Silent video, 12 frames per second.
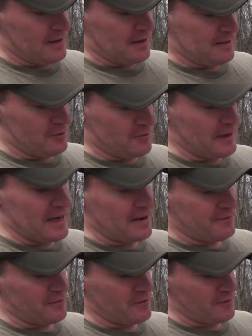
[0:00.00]
or my
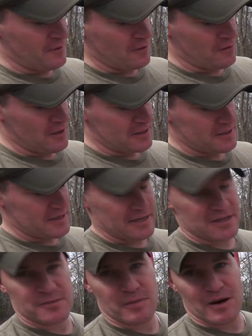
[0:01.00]
knife over the ferro rod to send
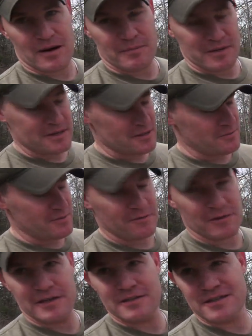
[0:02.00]
a spark, but this could be
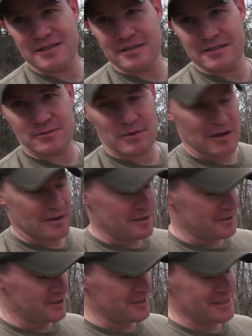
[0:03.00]
flint and steel as well.
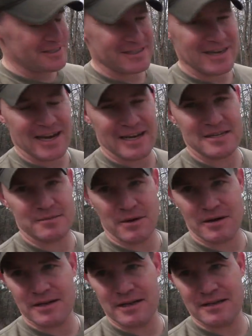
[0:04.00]
It just needs a tiny
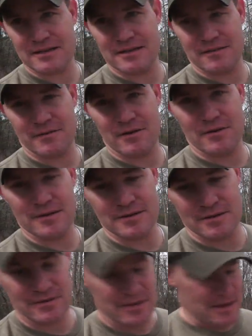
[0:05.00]
spark to get this stuff going,
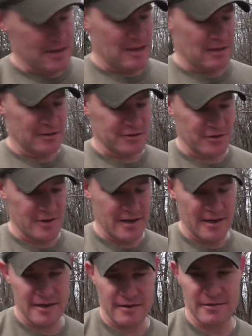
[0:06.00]
so I'll show you
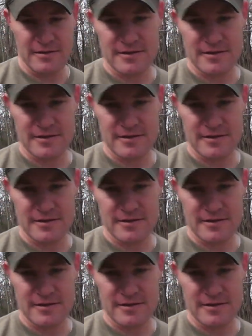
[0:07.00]
that here in a